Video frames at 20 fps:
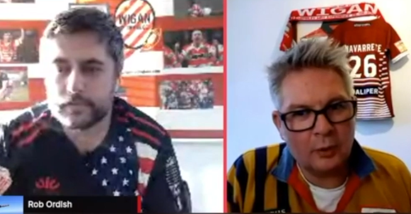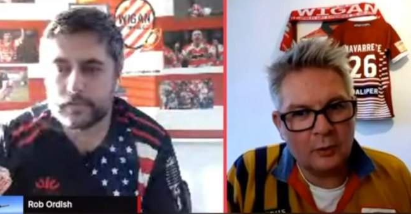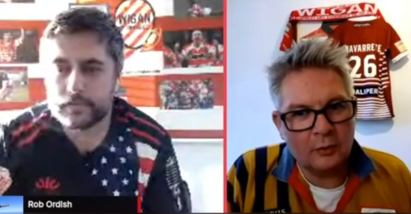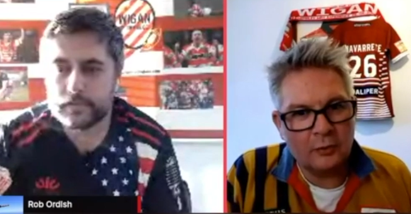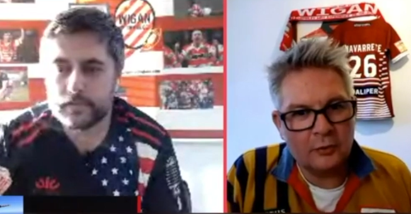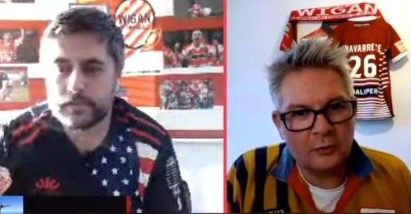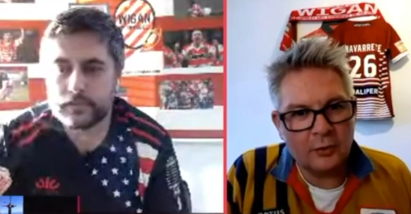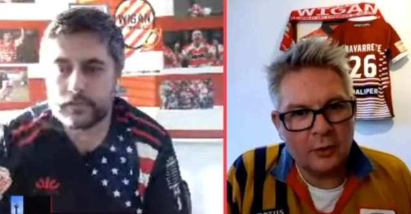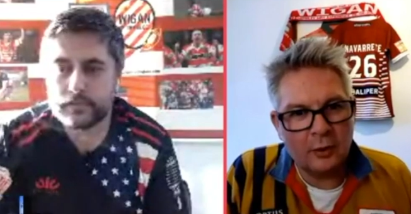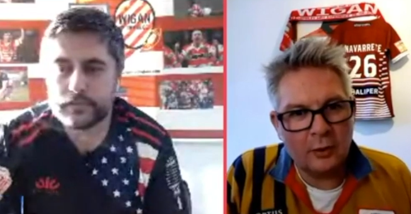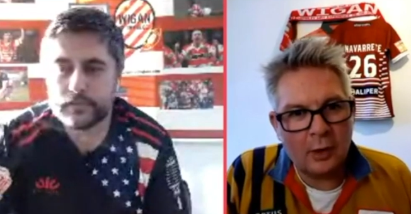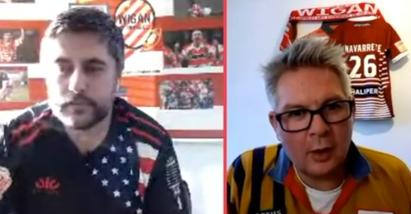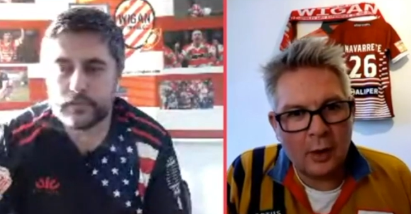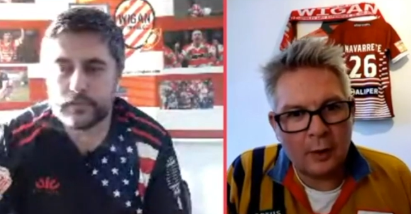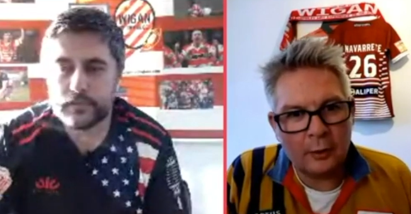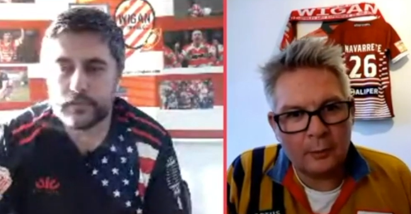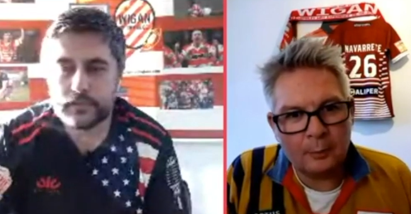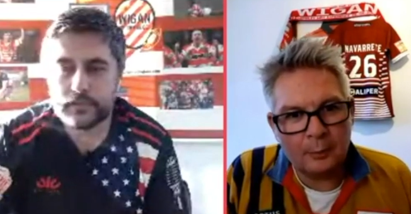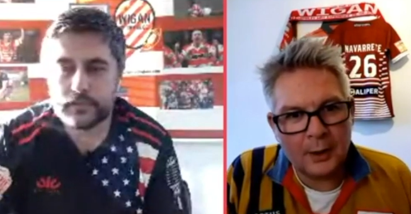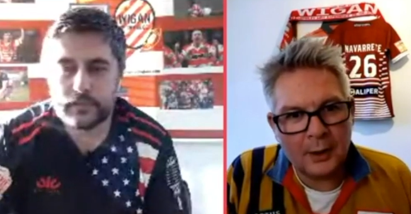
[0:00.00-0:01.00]
Speaker 1: concerned,
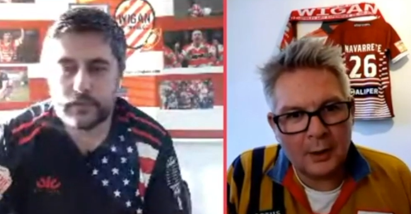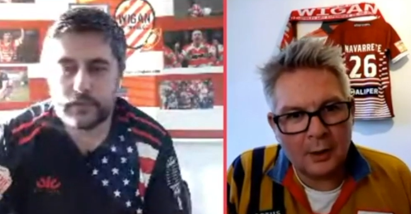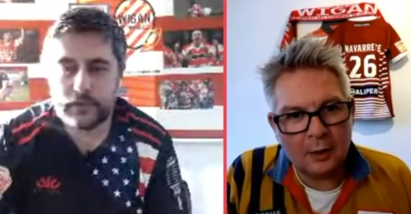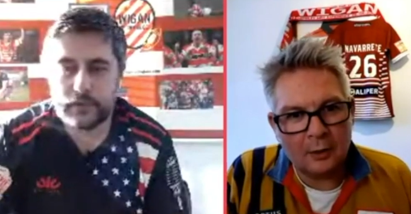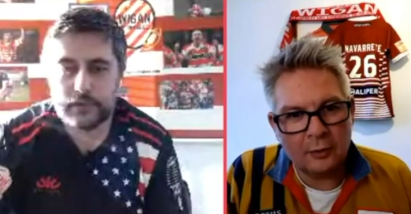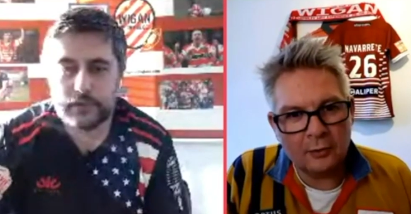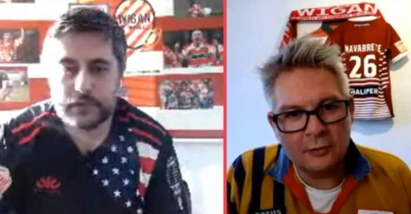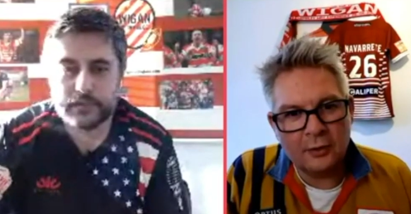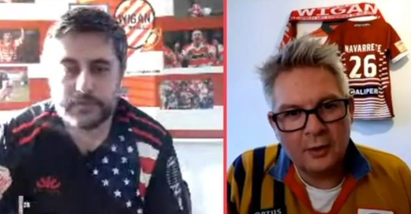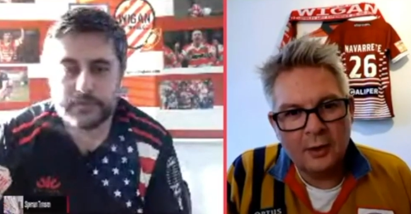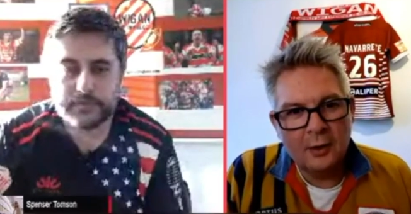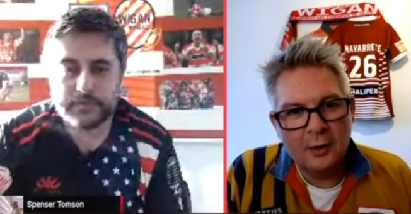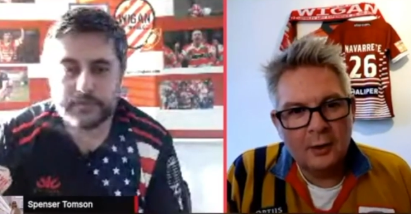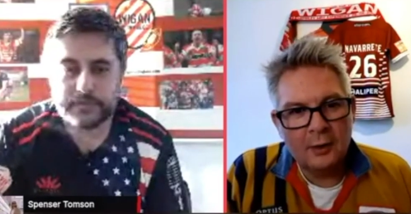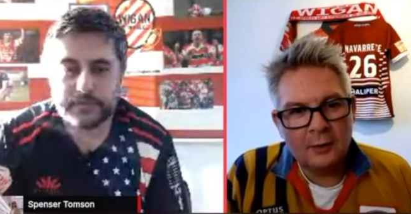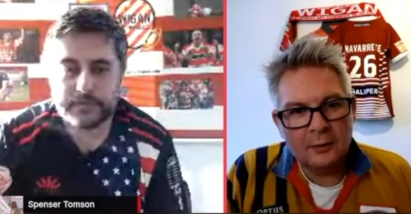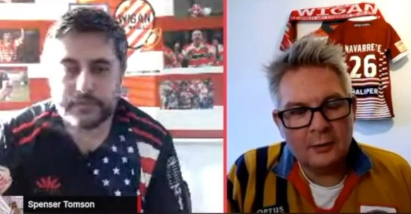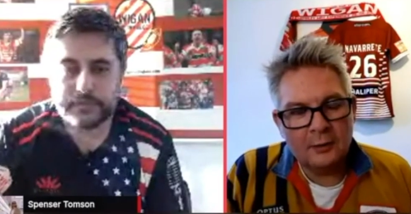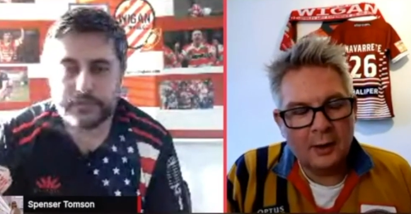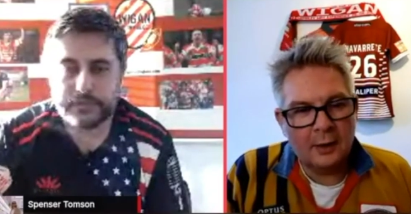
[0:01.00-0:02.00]
no, because
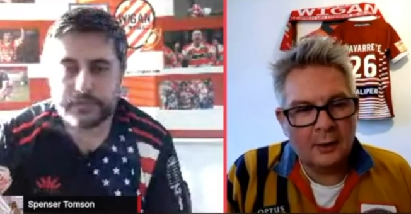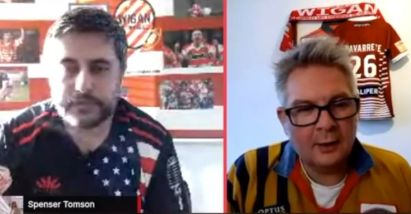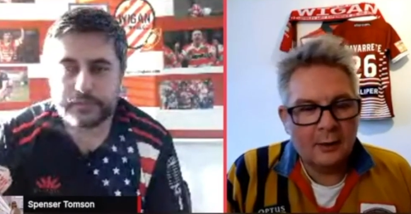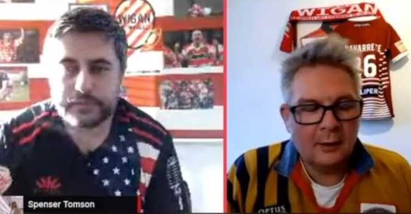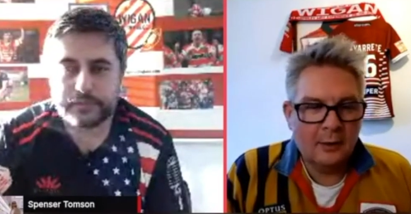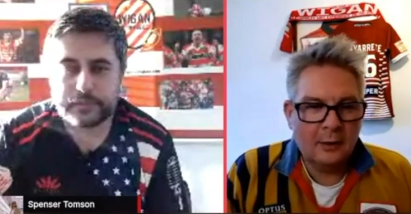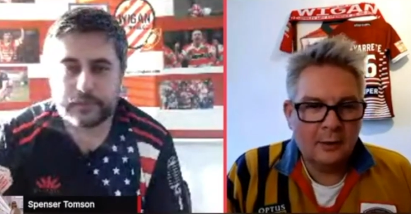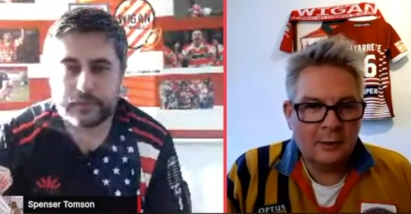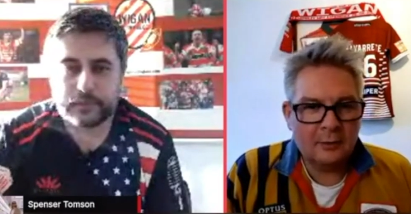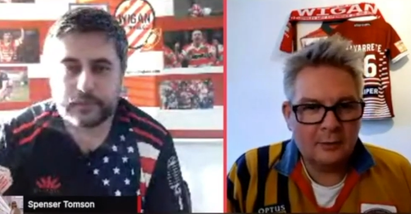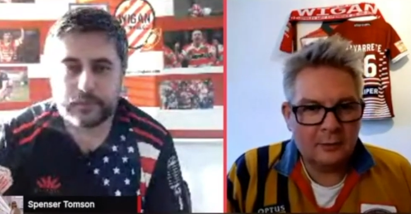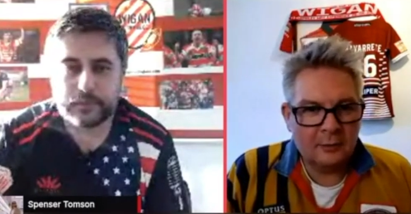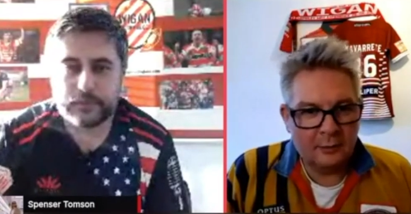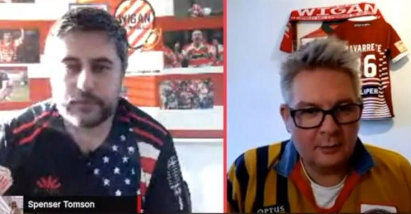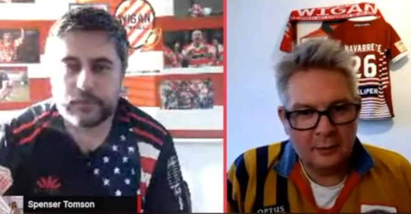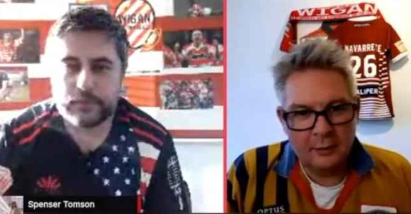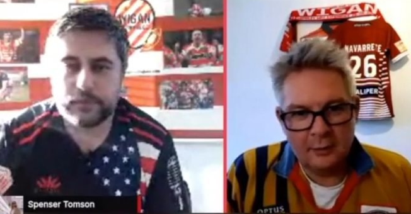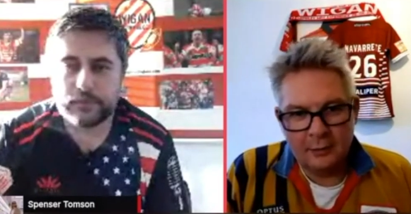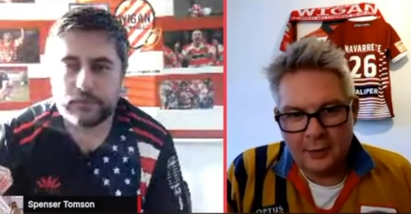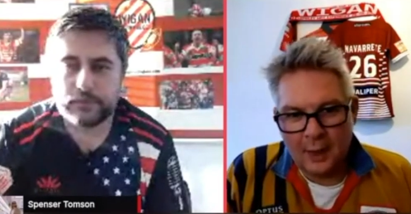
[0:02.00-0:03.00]

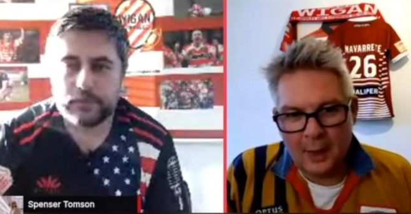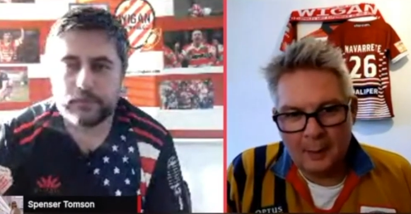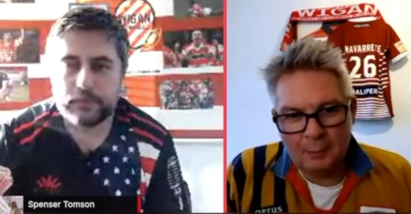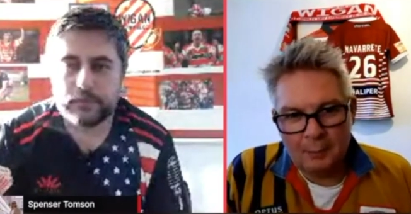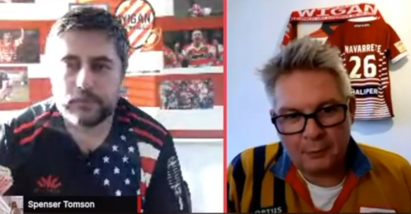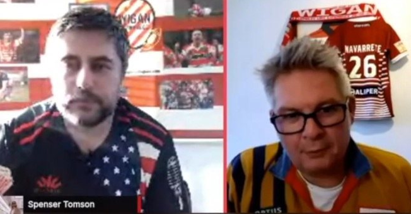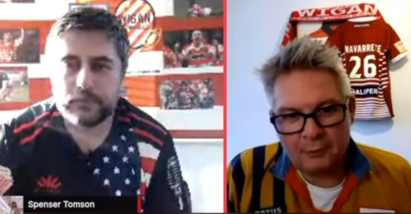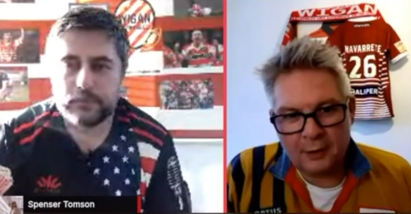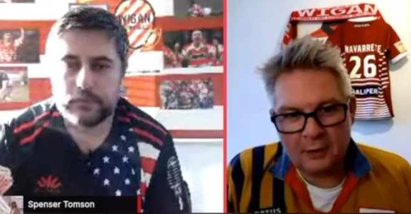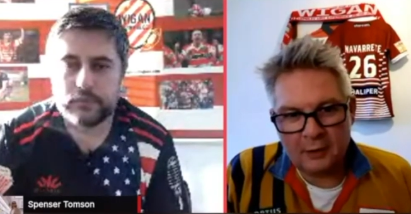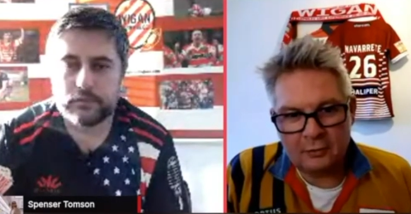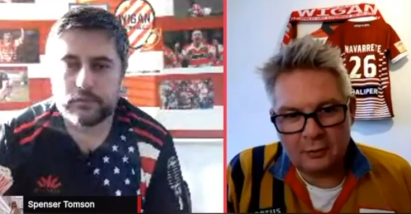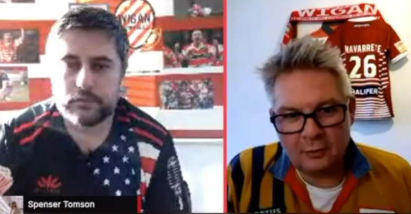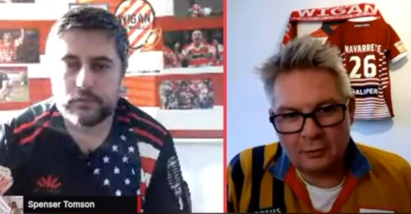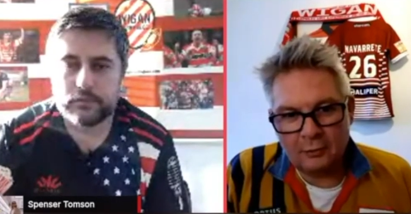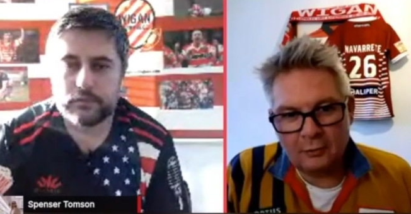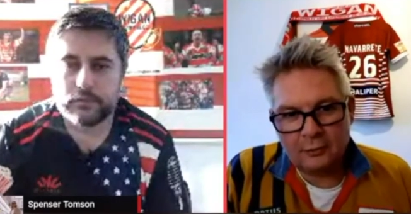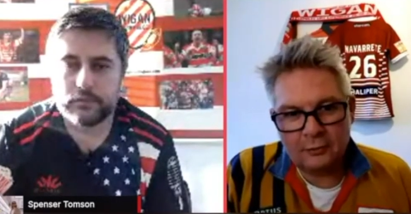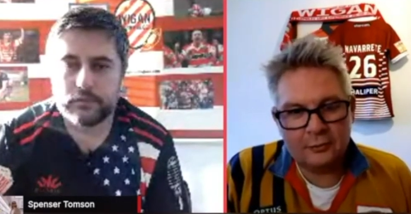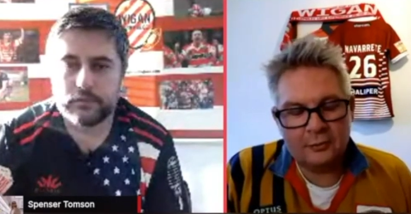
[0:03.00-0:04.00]
they're
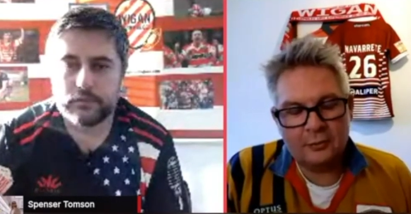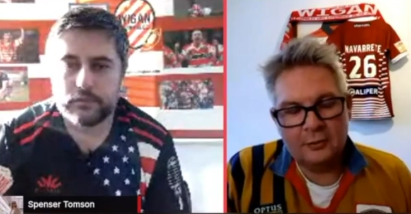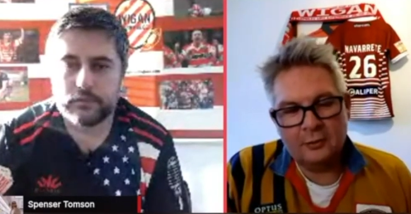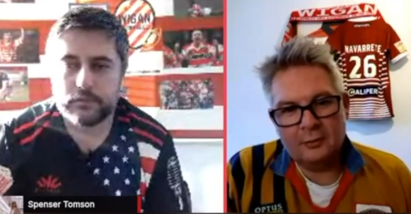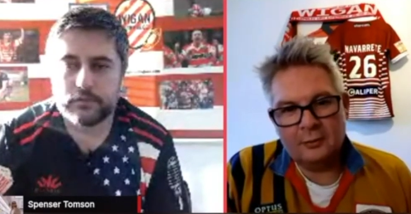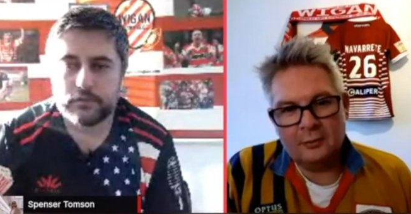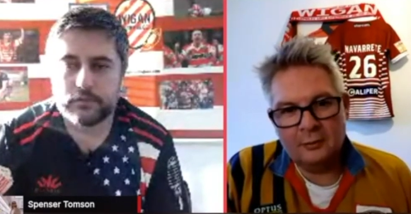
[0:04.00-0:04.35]
professionals